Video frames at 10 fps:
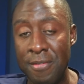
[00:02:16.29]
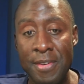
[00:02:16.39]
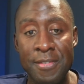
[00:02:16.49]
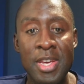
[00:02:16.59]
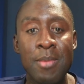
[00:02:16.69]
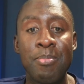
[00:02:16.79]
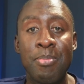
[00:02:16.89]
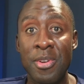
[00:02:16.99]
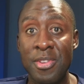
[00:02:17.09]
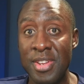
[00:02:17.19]

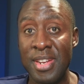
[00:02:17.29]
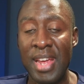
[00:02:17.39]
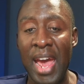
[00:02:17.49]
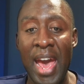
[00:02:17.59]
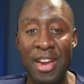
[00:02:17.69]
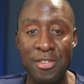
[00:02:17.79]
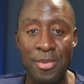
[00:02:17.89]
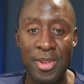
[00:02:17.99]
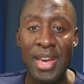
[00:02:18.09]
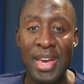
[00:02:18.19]
50%
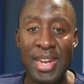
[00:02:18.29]
actually.